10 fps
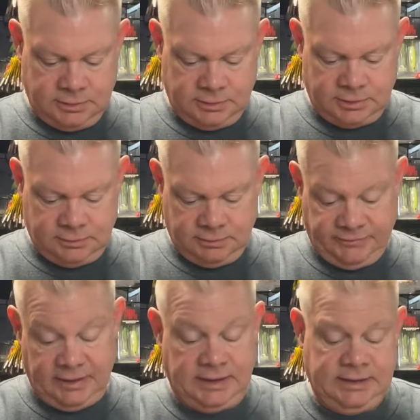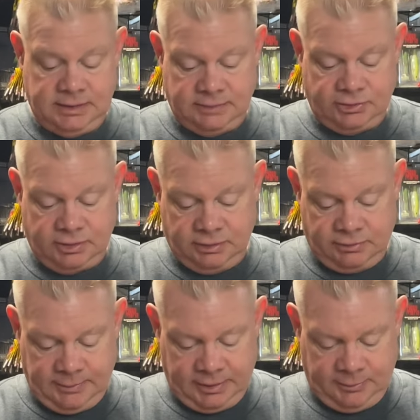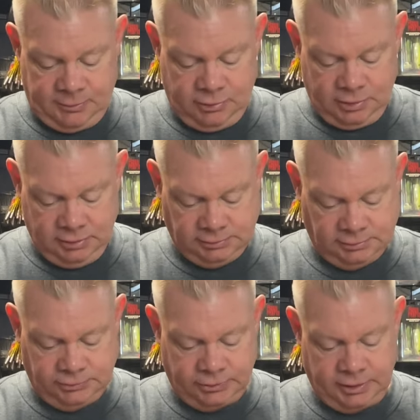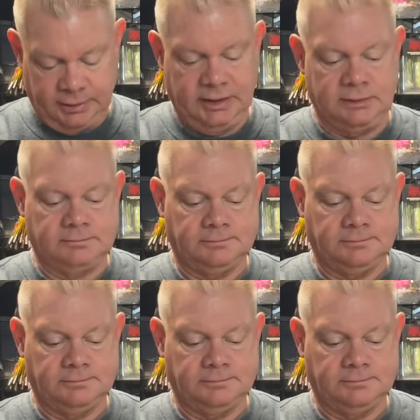So if I like these, I'm sure I'll grab a couple more, try them out.